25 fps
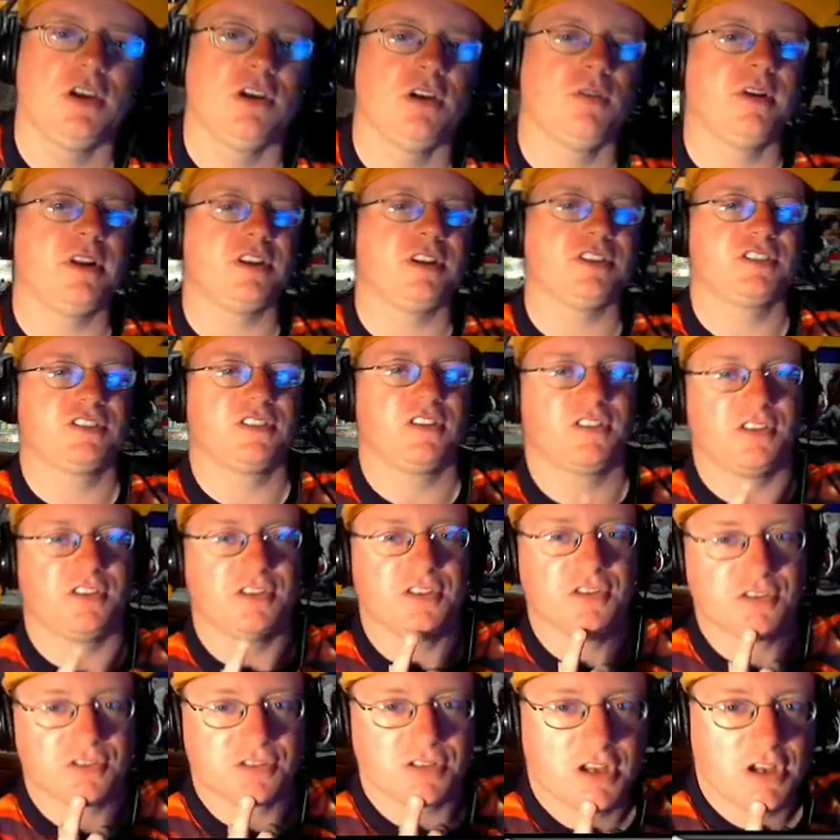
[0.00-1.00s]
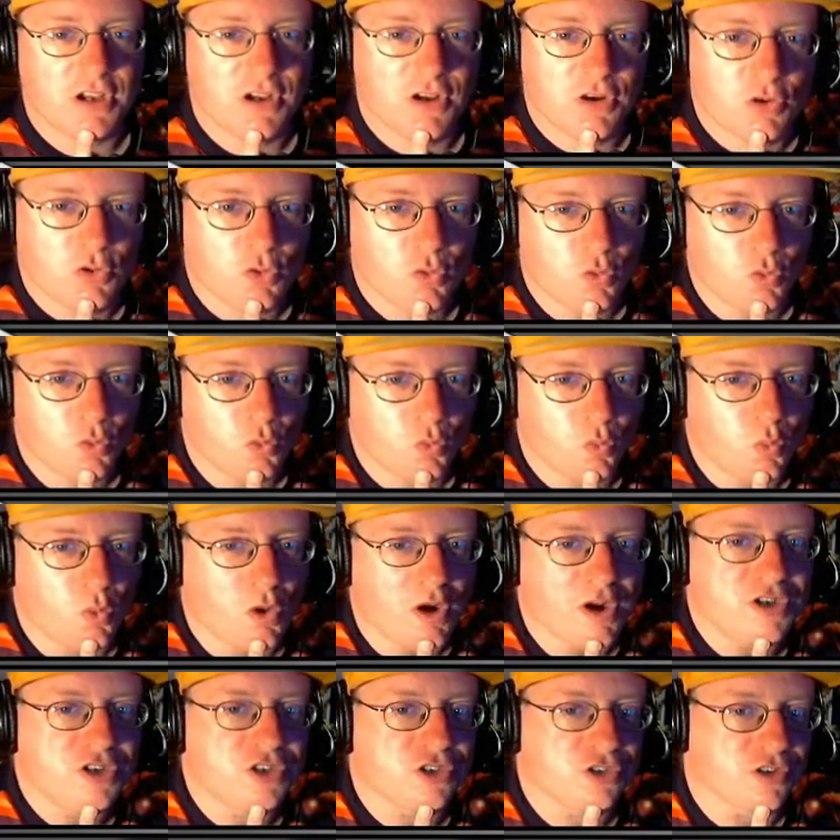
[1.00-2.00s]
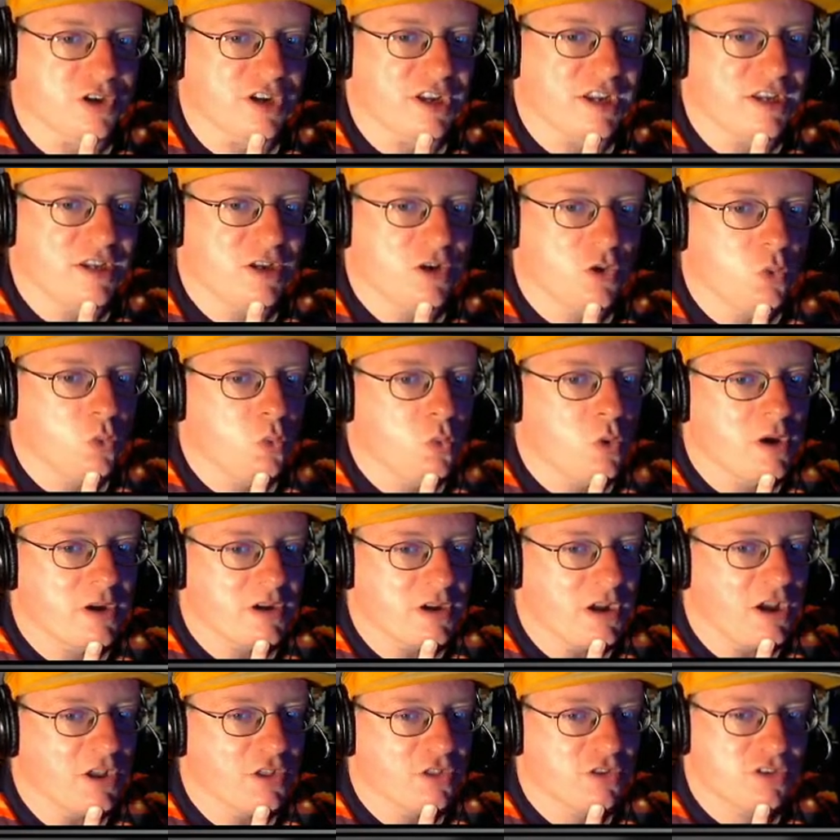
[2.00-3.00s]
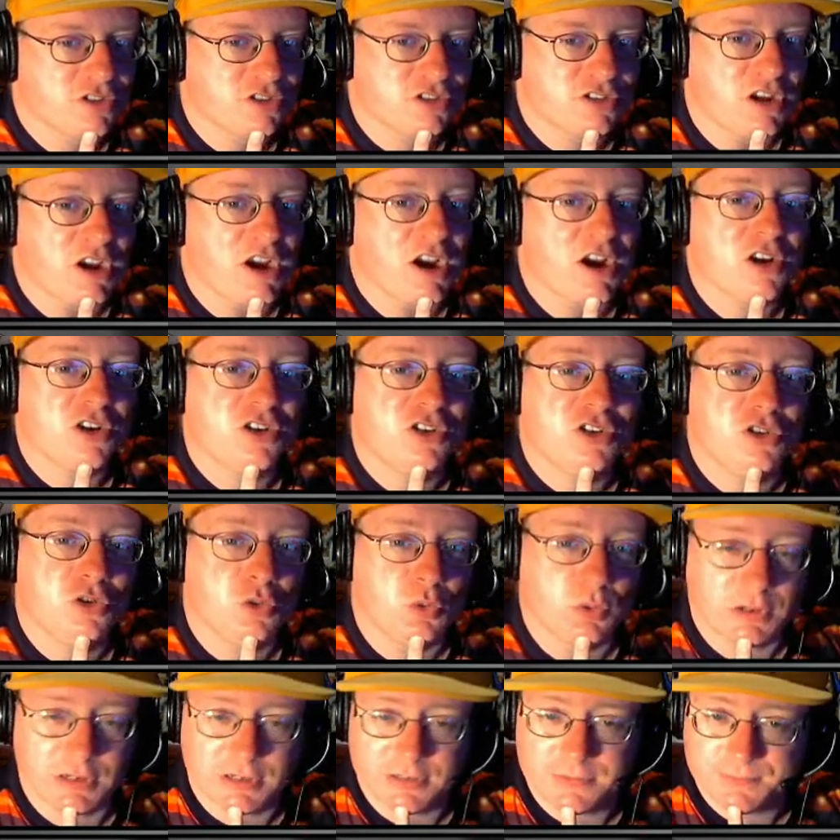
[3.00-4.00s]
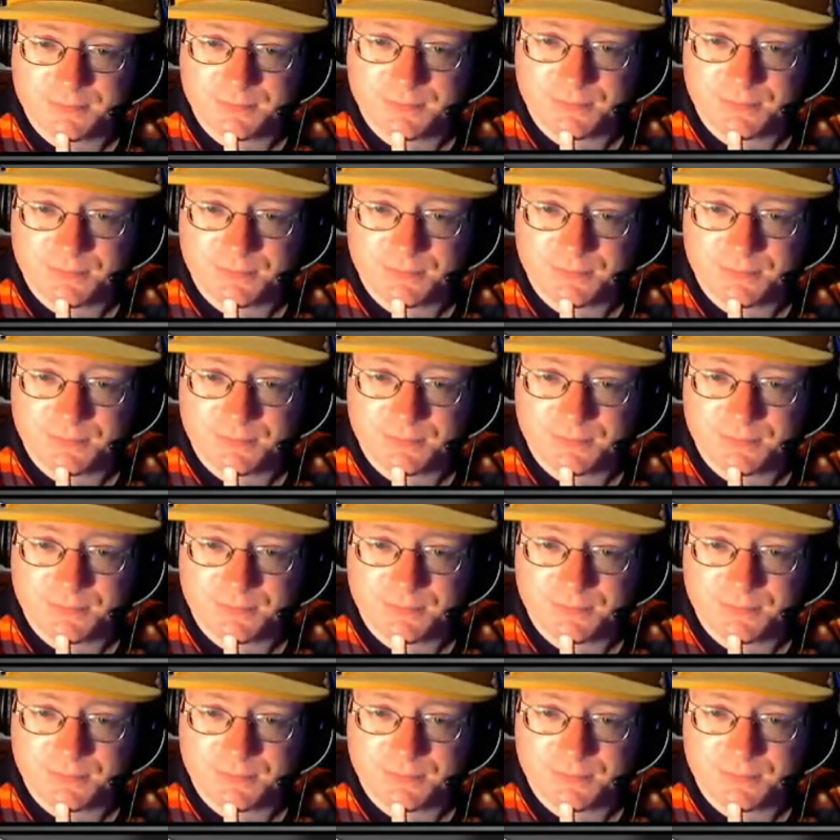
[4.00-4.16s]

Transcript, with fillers: What else is on the news? Wondering what others are doing.